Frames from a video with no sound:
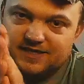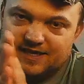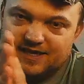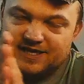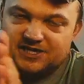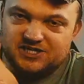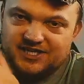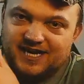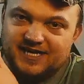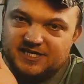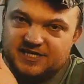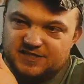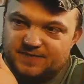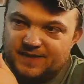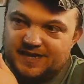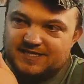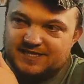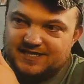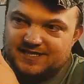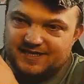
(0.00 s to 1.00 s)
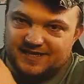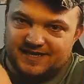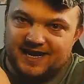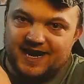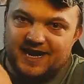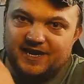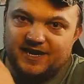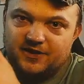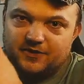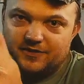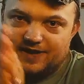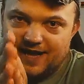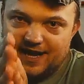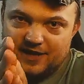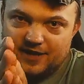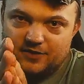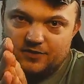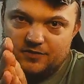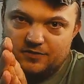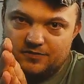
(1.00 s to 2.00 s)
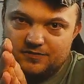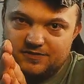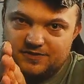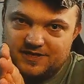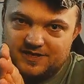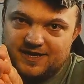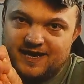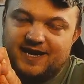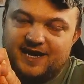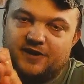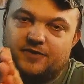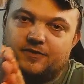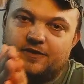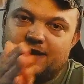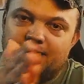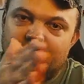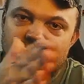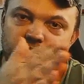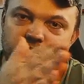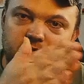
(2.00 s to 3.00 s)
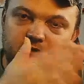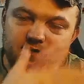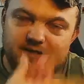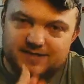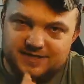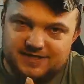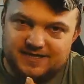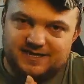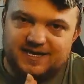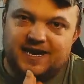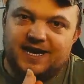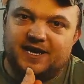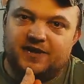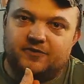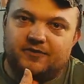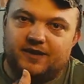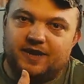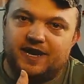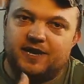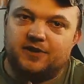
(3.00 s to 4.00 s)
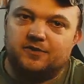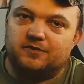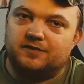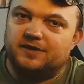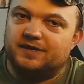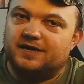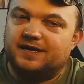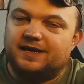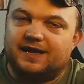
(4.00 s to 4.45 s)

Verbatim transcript: and changes basically ninety degree angle to ninety degree angle to ninety degree angle.